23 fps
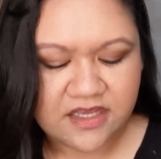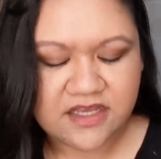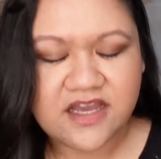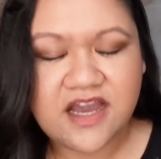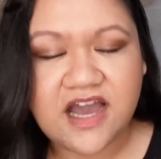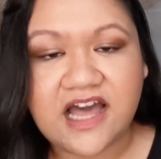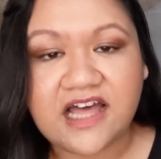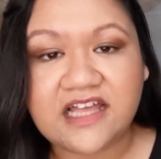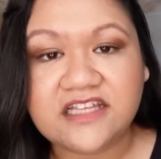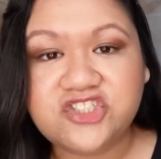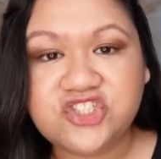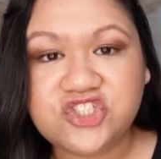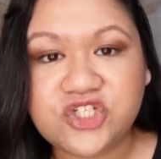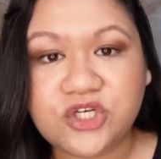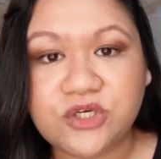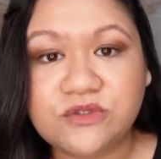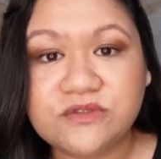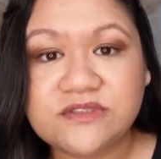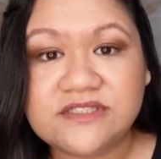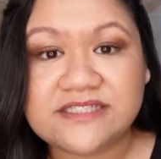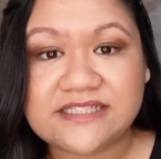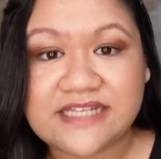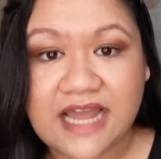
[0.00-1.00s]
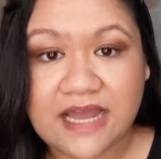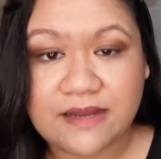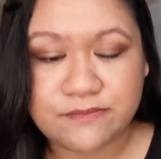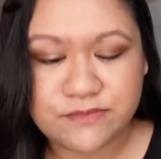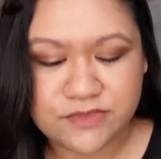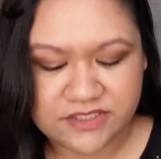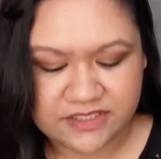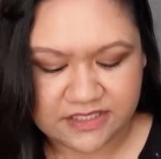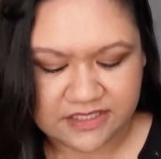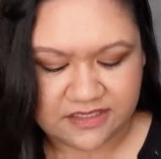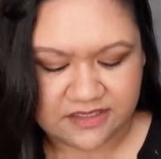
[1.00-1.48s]
God chose
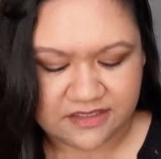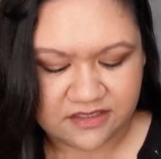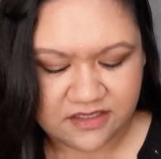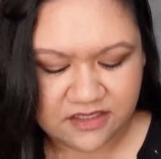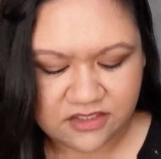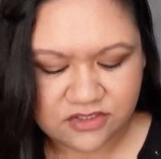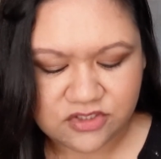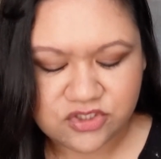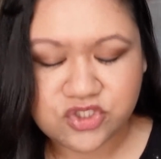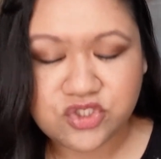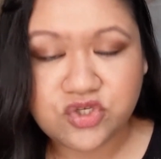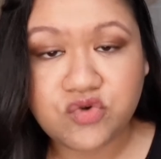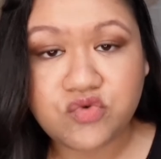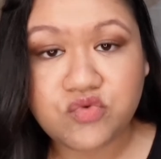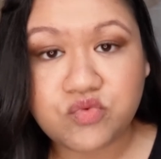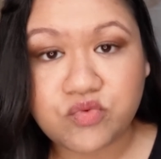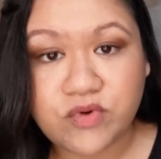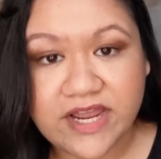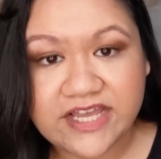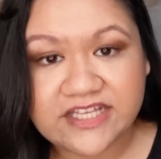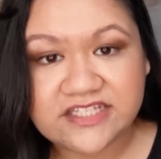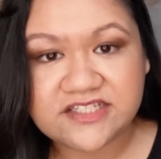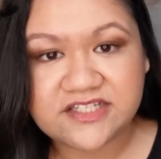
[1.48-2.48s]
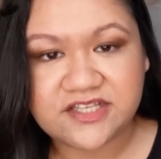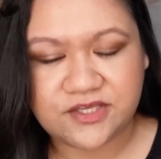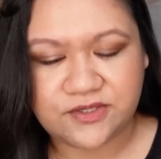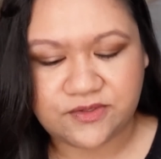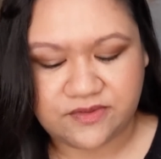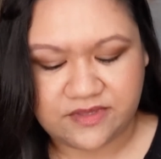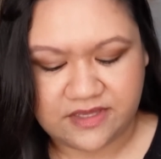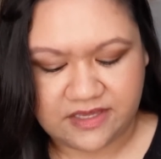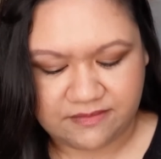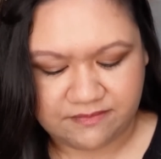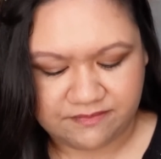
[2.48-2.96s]
Samson to
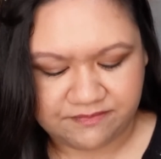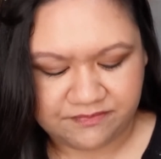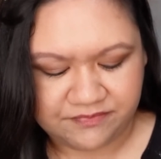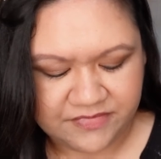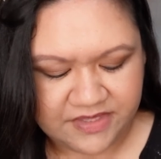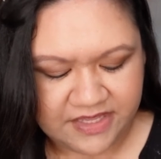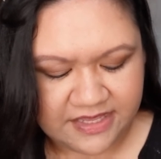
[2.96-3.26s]
rescue them.